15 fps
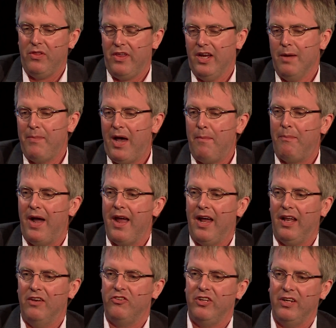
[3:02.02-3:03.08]
you think about
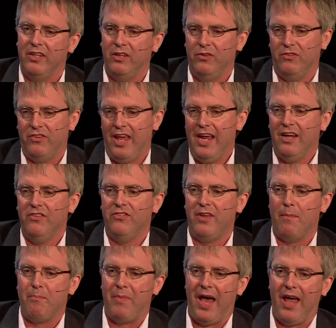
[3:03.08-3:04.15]
biology and you take a
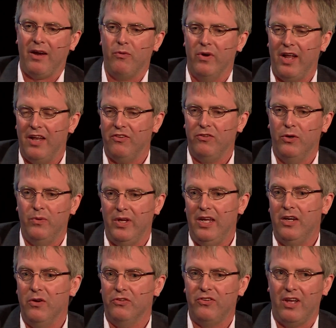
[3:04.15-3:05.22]
step back, we're not so
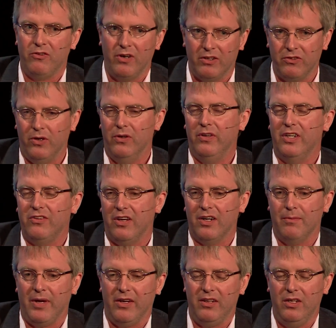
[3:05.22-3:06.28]
egocentric to only
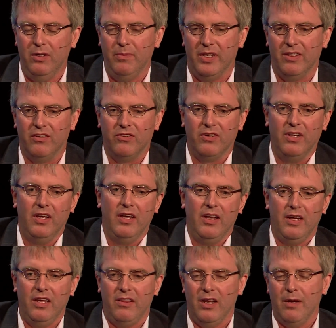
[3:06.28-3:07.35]
talk about humans.
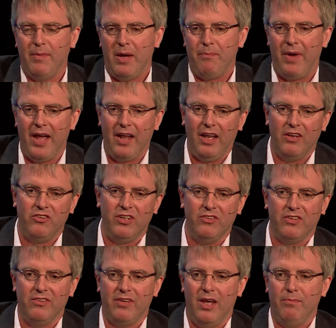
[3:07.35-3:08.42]
You think about biology
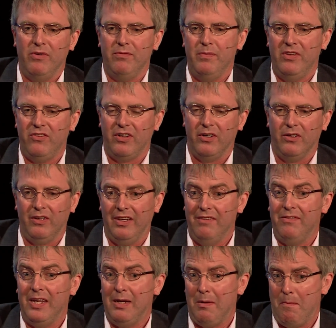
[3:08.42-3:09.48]
as a type of material,
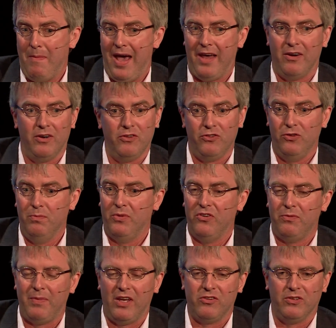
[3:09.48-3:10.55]
living matter, super
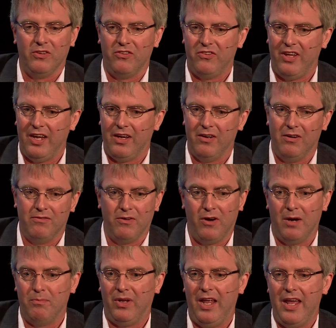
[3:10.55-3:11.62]
special, it's taken over
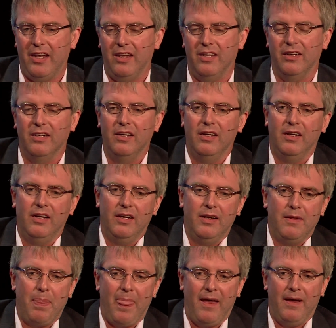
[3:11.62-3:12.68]
our planet.
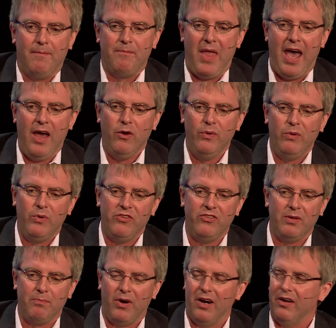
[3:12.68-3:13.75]
How do we
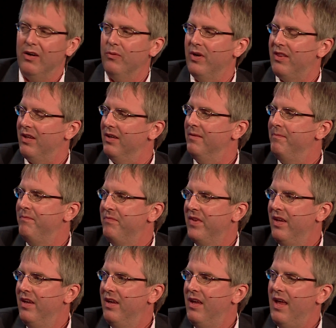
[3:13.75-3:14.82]
wish to partner with it?
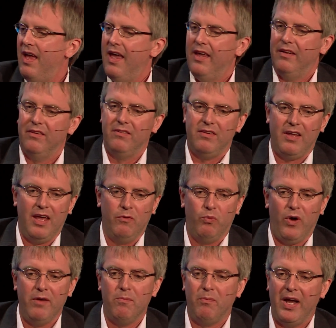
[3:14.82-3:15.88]
And
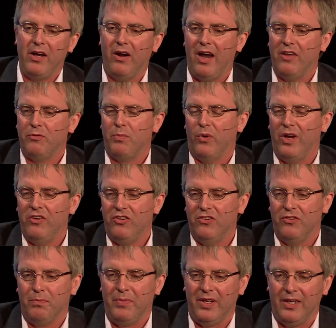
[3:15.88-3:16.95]
what might our
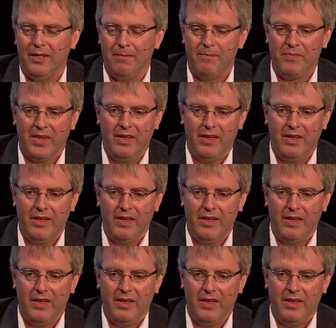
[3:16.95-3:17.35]
aspirations be?